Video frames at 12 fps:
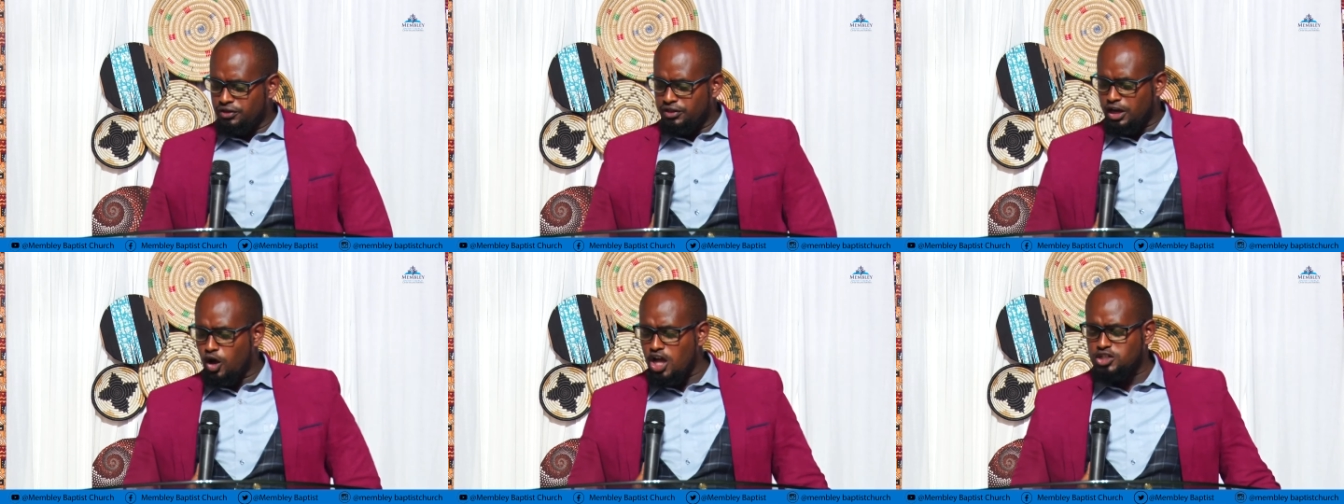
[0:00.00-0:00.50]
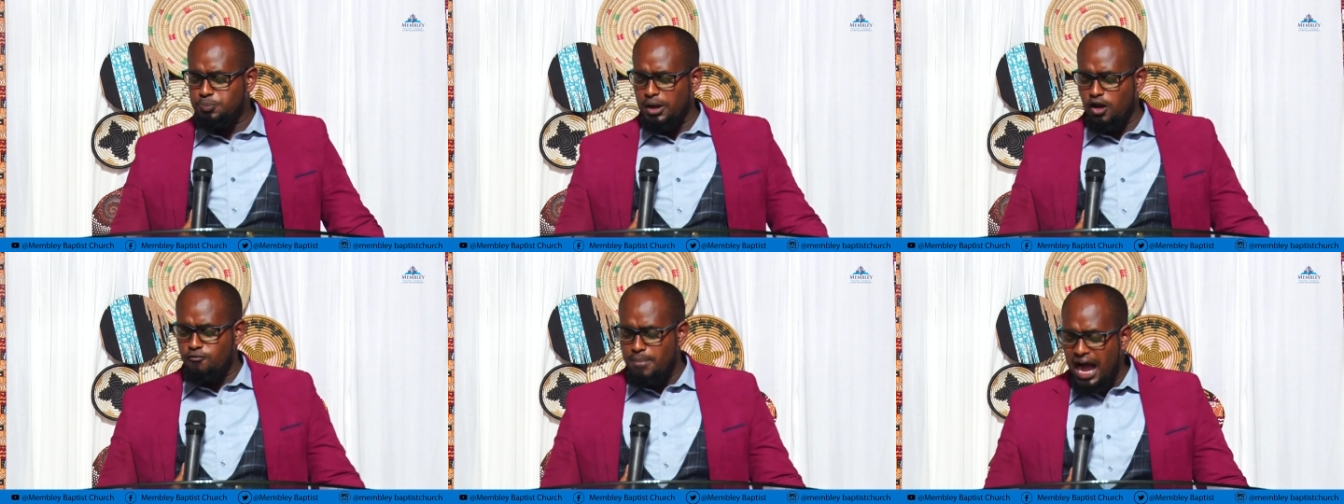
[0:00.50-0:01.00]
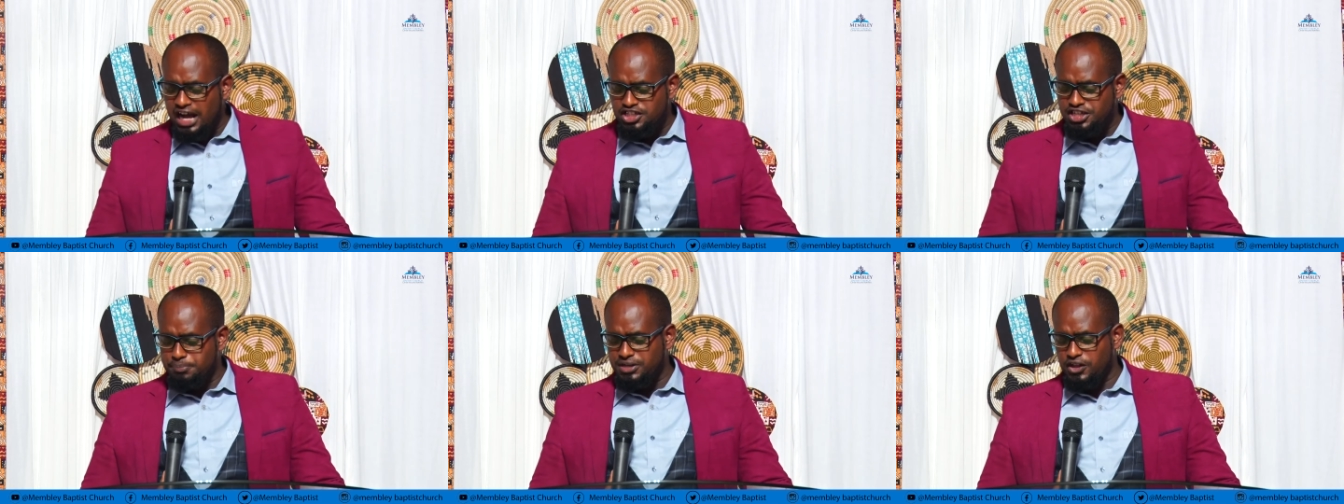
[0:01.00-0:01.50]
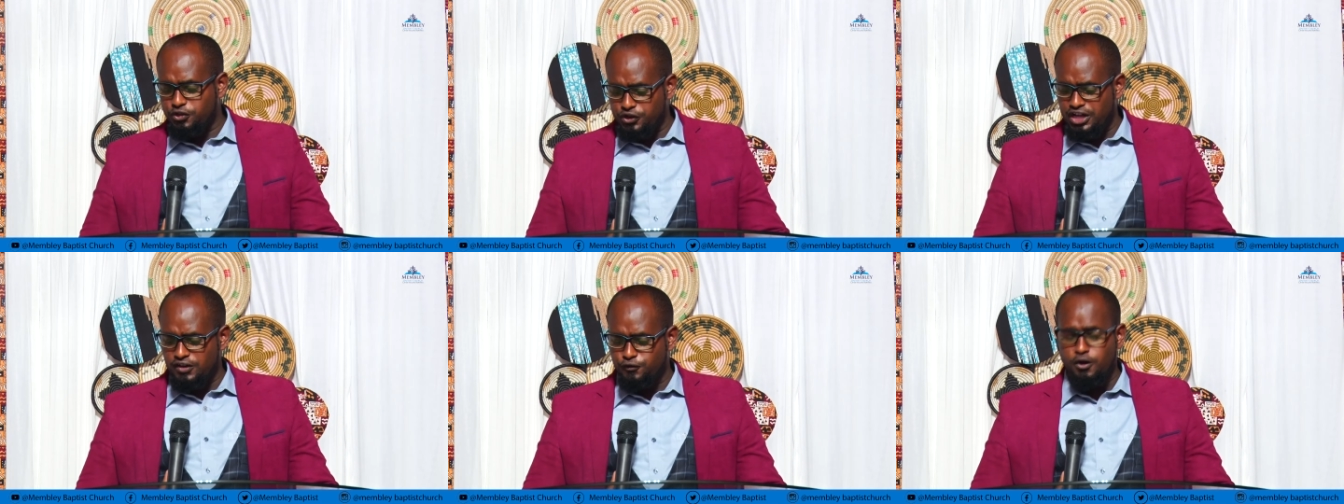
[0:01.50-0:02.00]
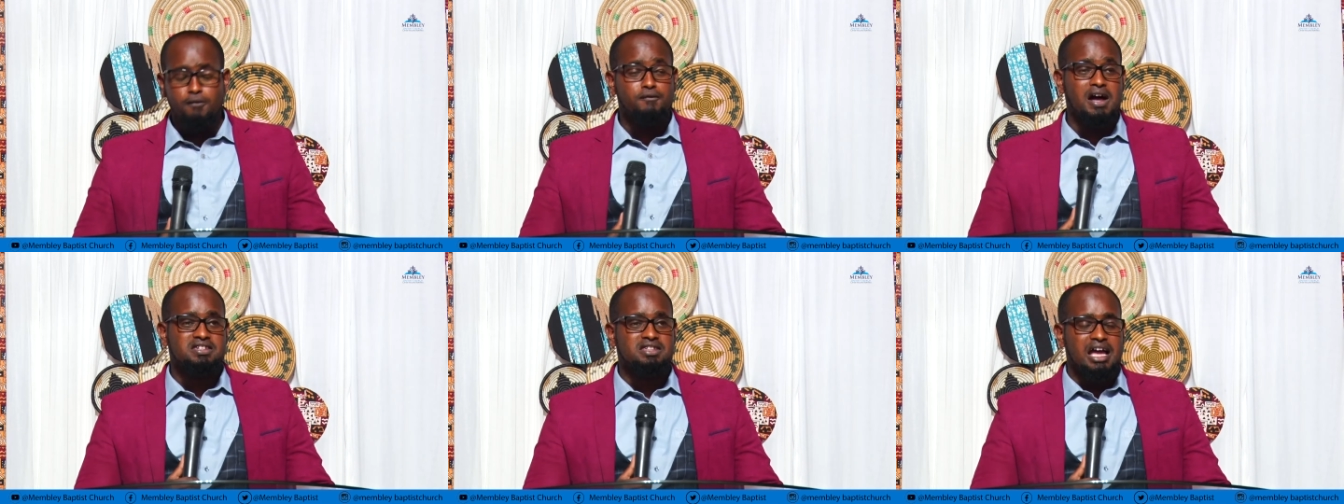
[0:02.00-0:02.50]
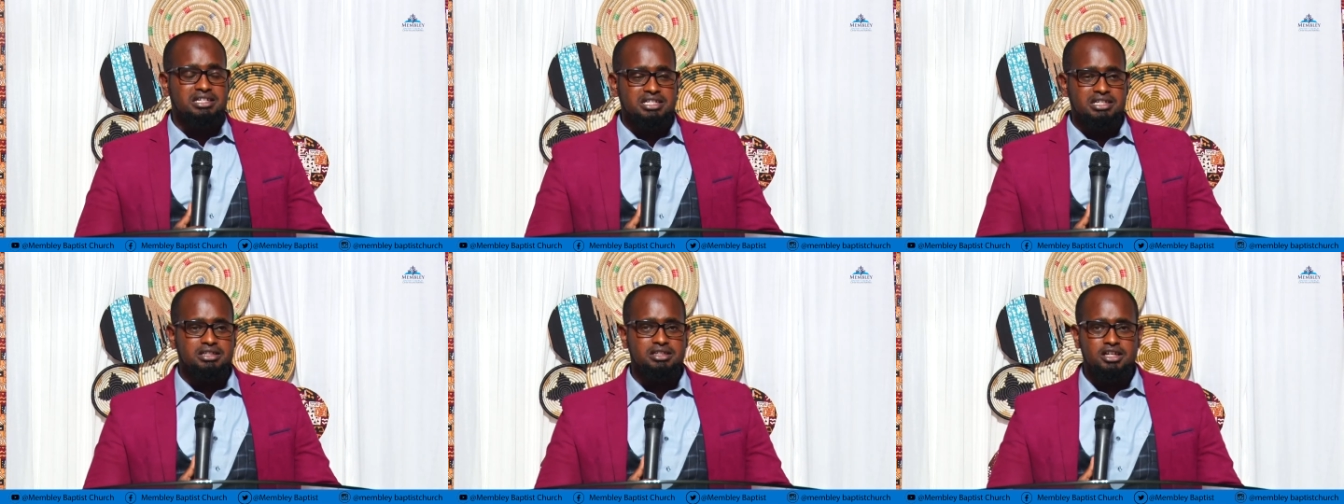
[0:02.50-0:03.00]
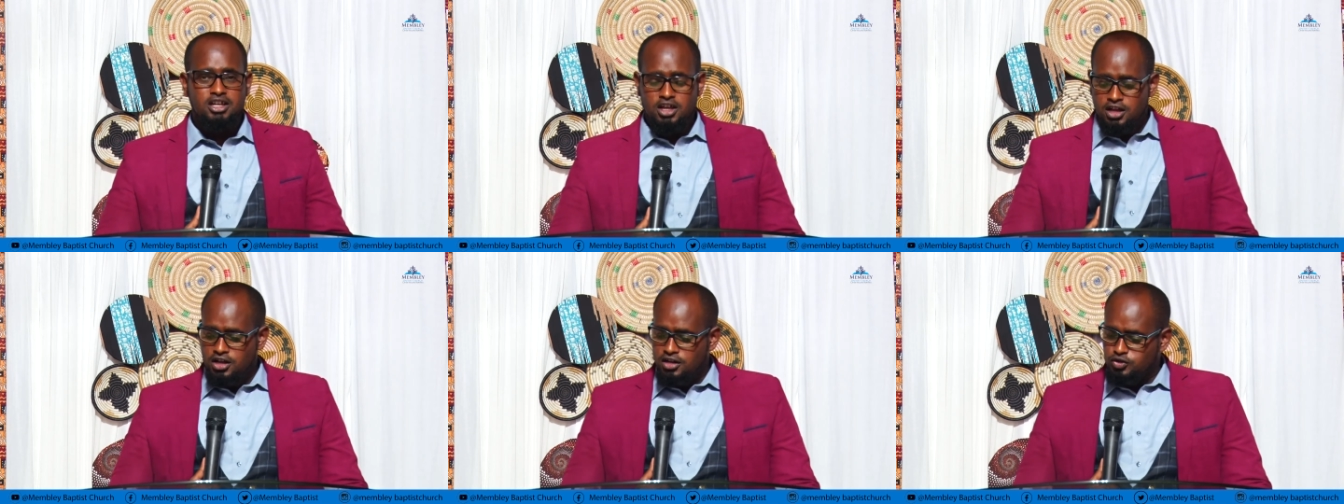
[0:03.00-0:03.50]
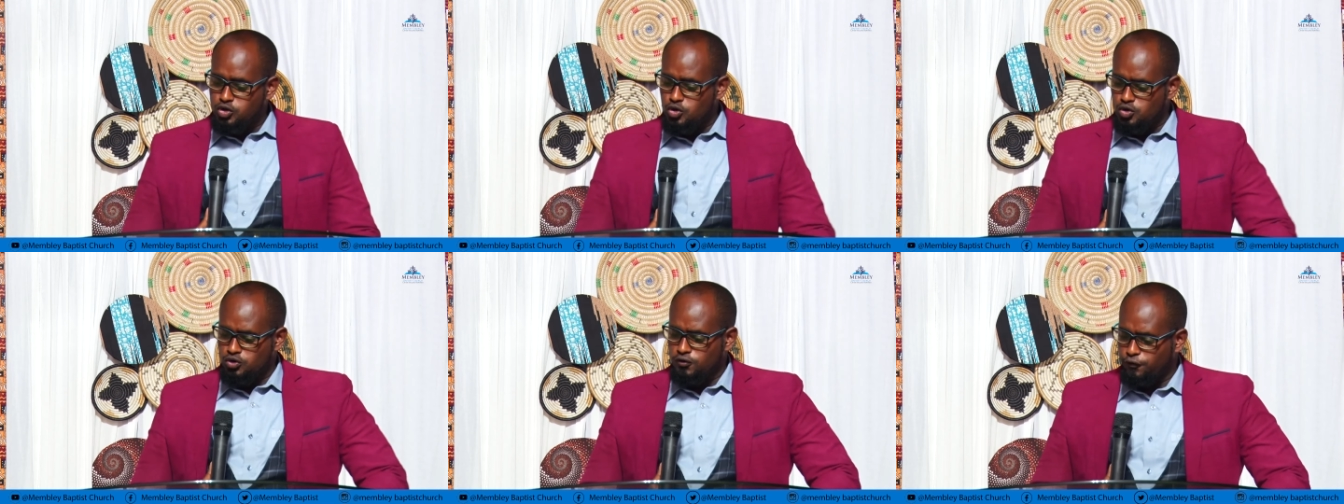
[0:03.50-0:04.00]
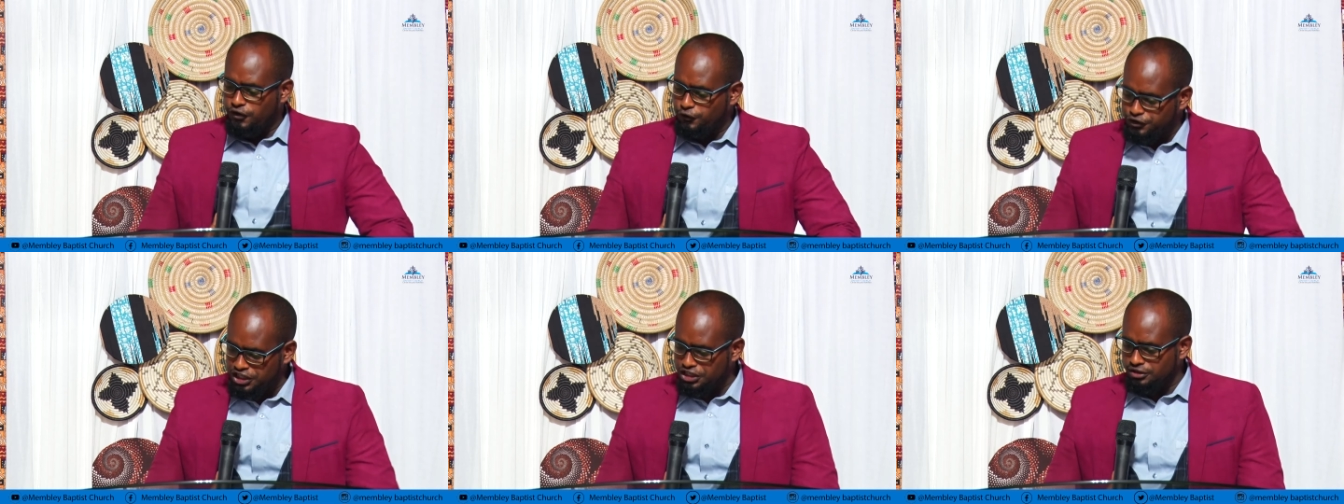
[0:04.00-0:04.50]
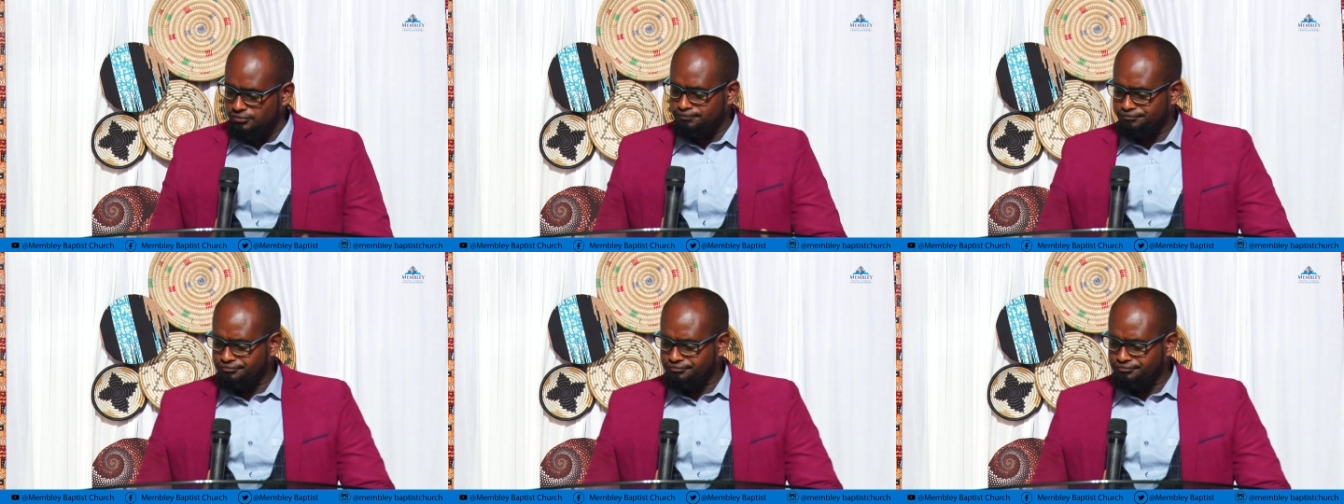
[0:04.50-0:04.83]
the Gospel of Mark chapter 3 from verse 13 to 15,